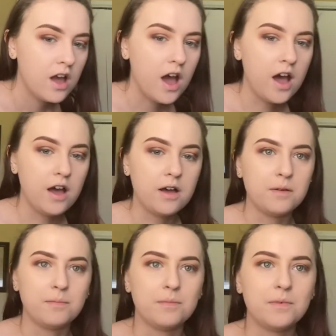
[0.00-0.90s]

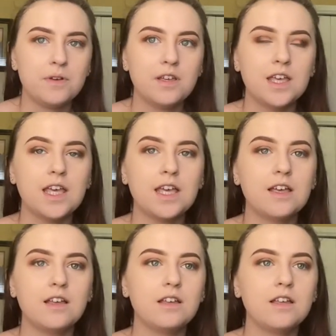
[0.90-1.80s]

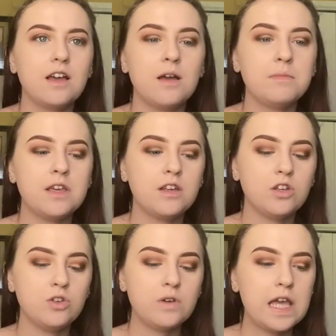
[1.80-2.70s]
I mean,
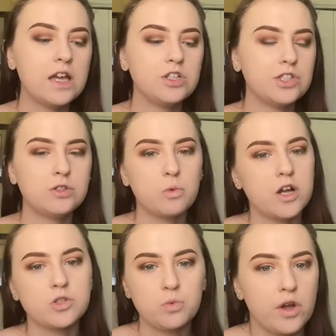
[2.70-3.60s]
you can't just
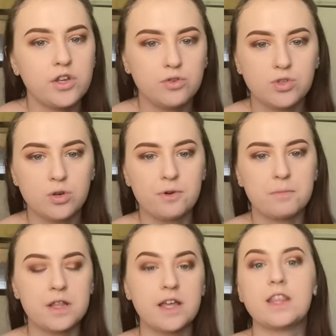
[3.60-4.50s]
watch one YouTuber and
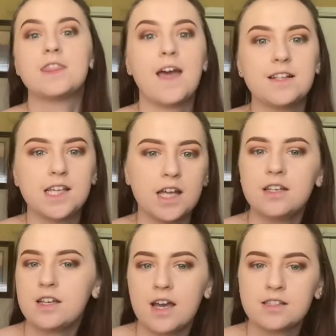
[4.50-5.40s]
be like, that
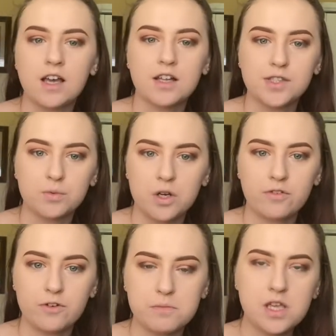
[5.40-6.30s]
technique has got to work
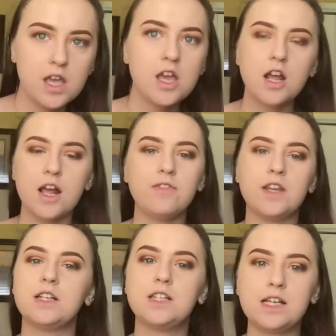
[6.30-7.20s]
for me, and then
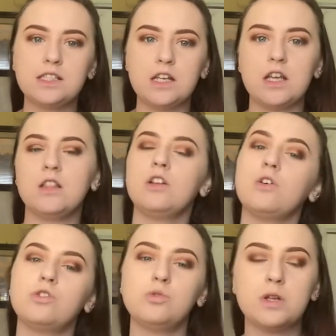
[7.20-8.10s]
it doesn't, and then
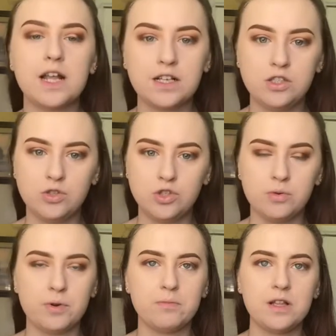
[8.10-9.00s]
go to a next YouTuber
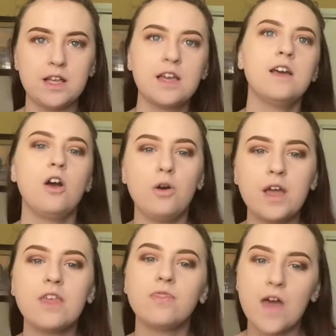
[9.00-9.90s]
and be like,
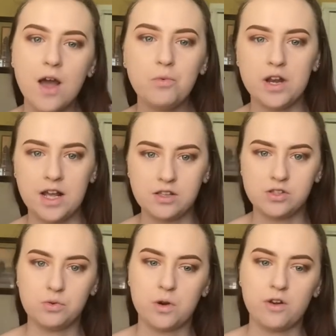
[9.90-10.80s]
okay, that one has
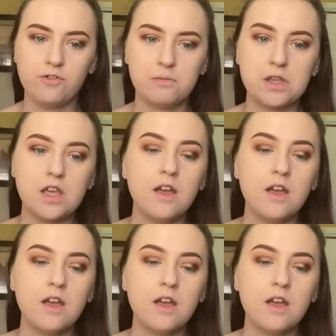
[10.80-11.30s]
to work for me.